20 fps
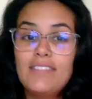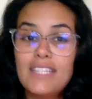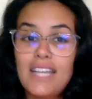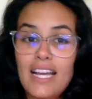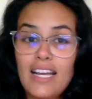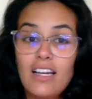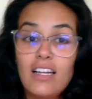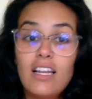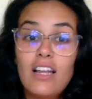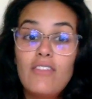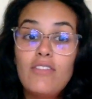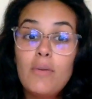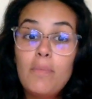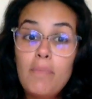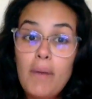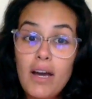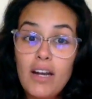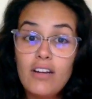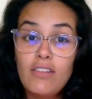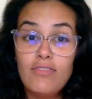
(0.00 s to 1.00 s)
cycle of a
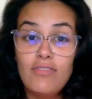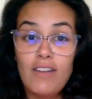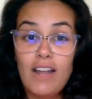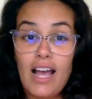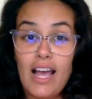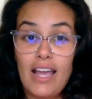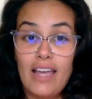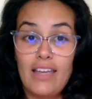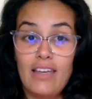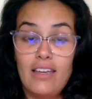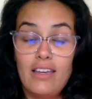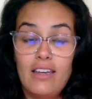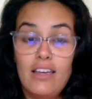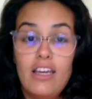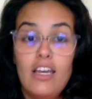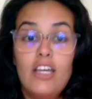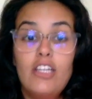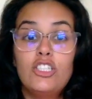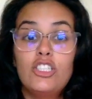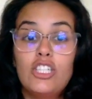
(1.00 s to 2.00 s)
butterfly.
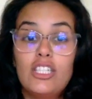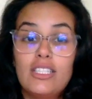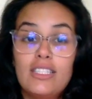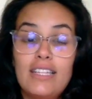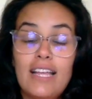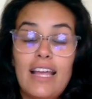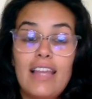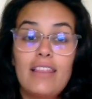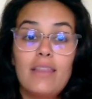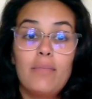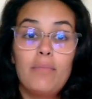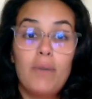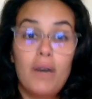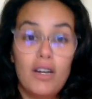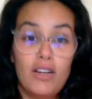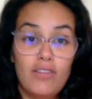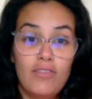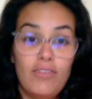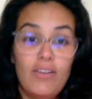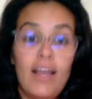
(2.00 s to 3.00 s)
Just like
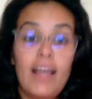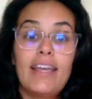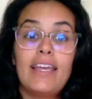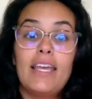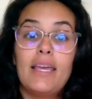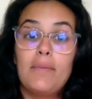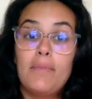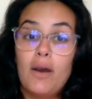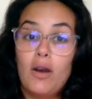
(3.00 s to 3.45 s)
the